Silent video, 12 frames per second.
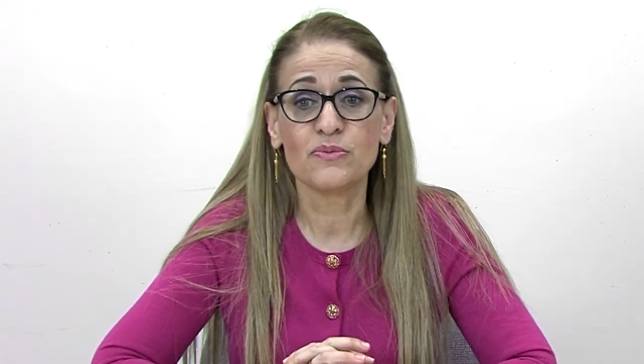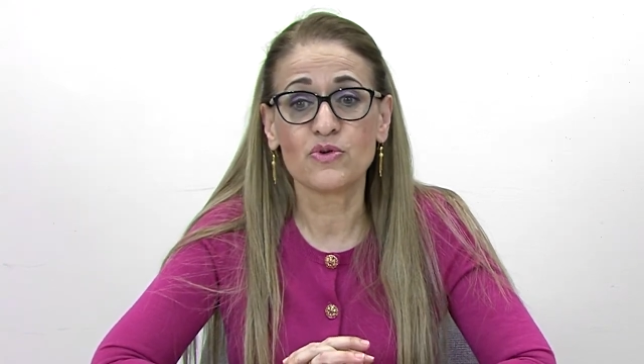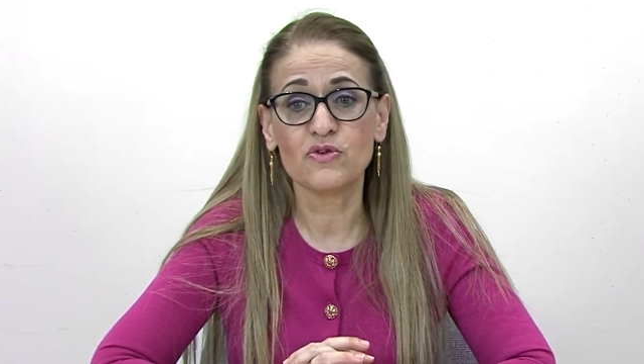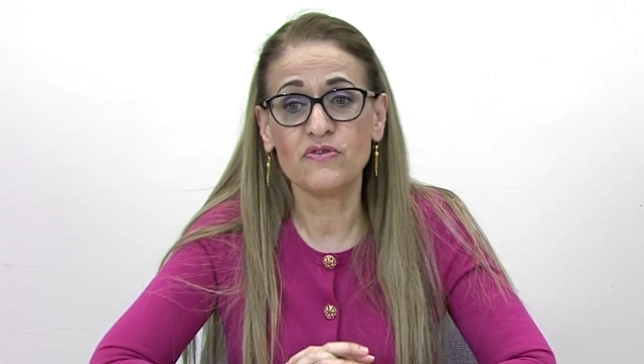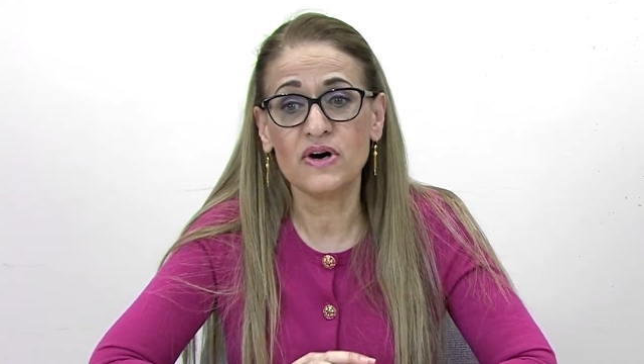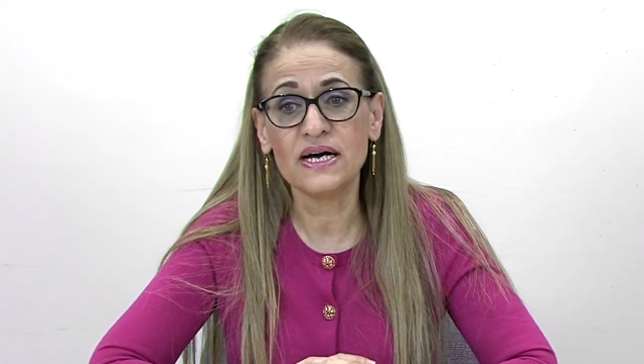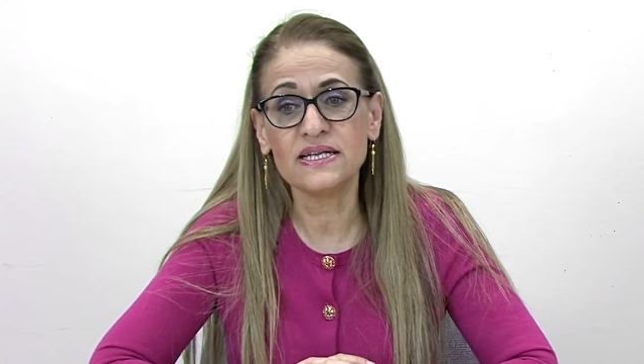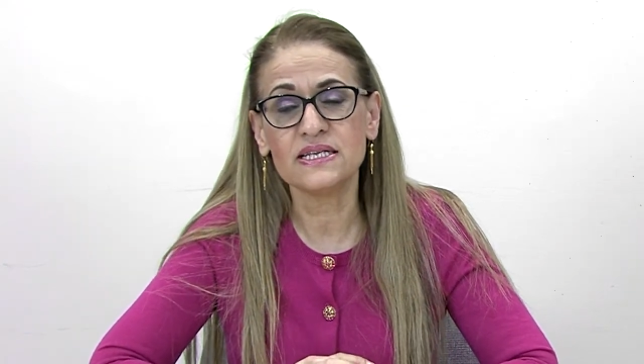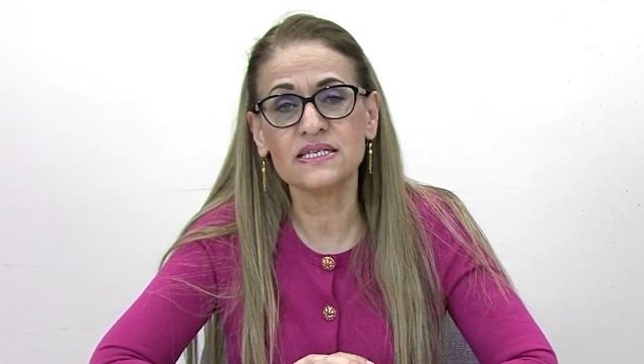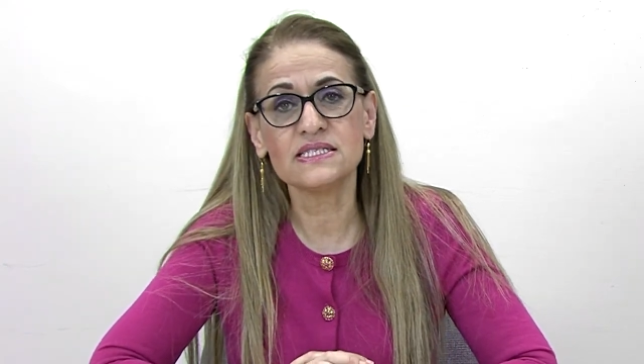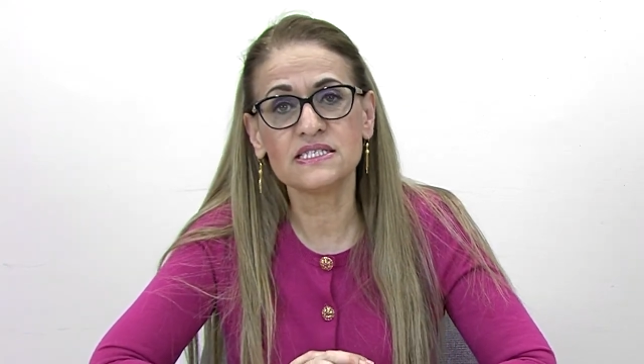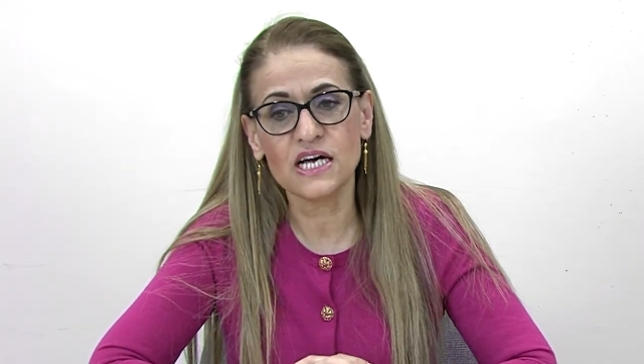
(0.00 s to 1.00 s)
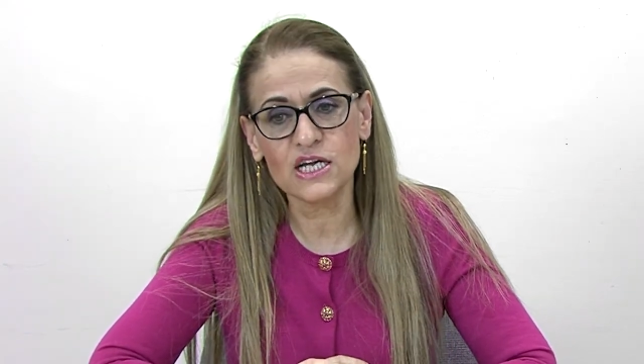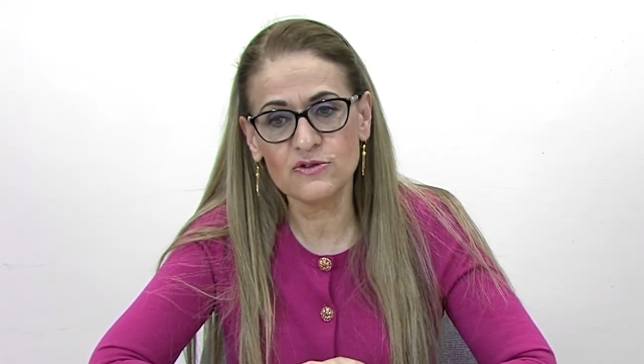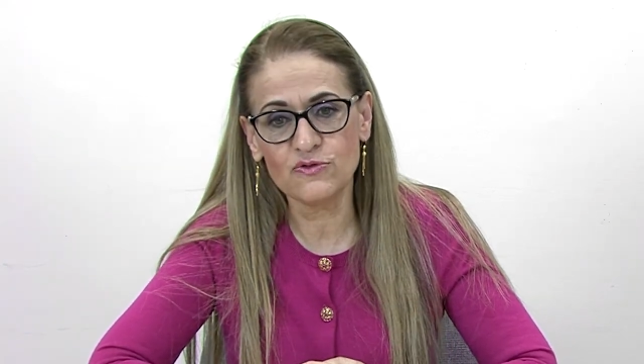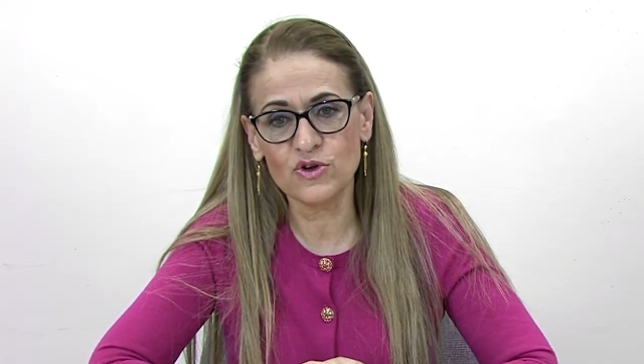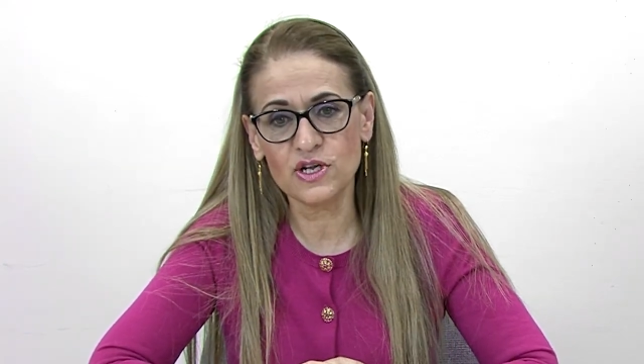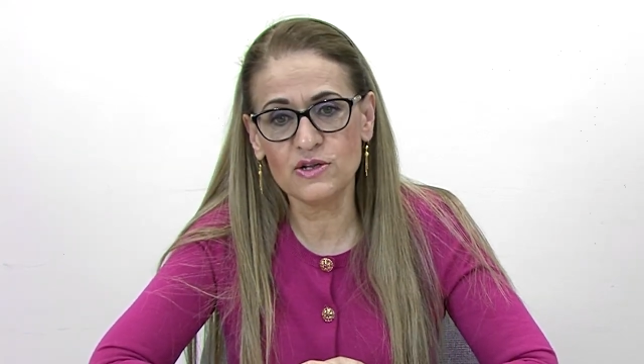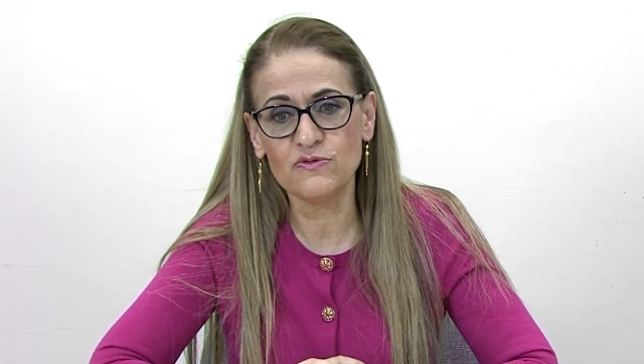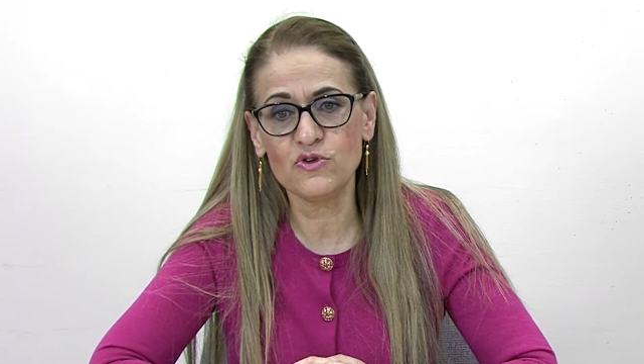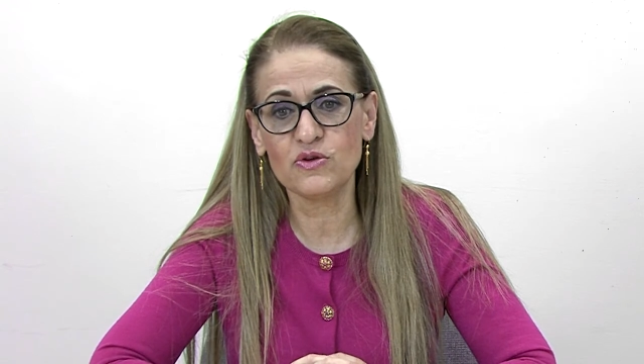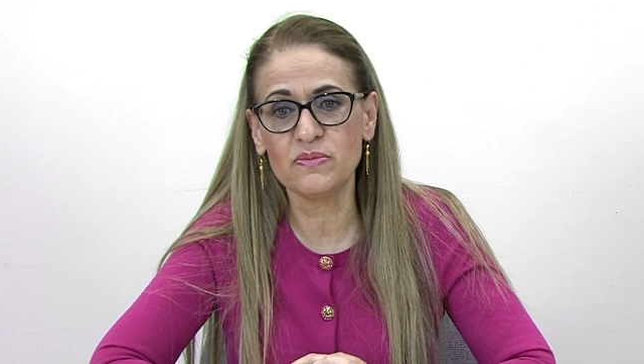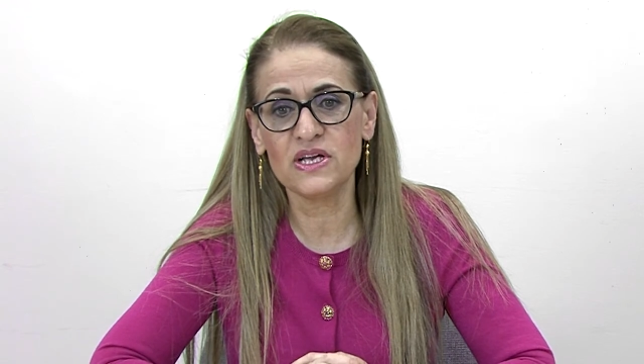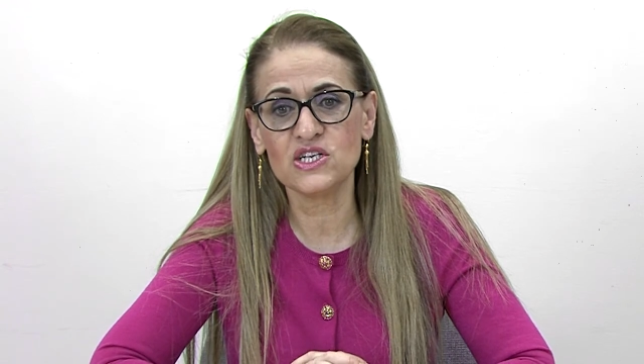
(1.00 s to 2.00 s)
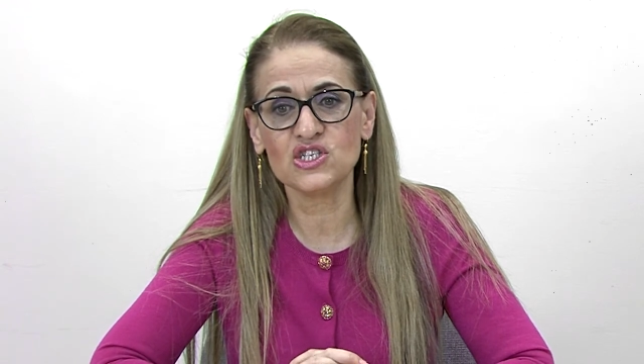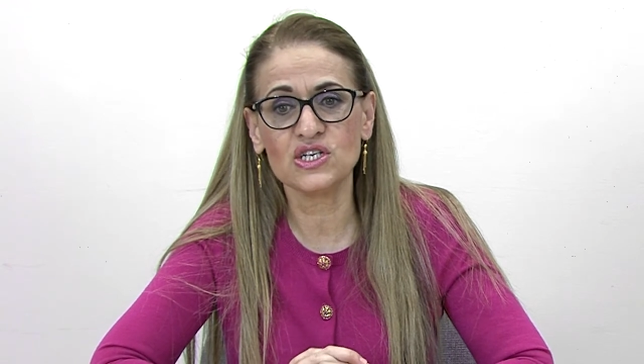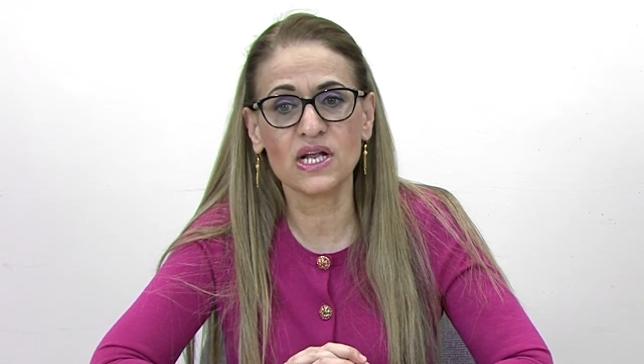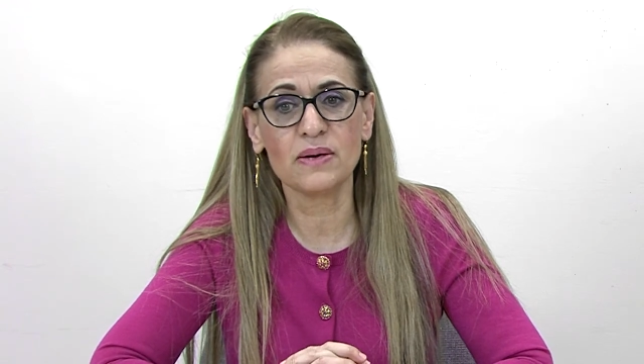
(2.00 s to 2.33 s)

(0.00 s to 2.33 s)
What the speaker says: provide insightful information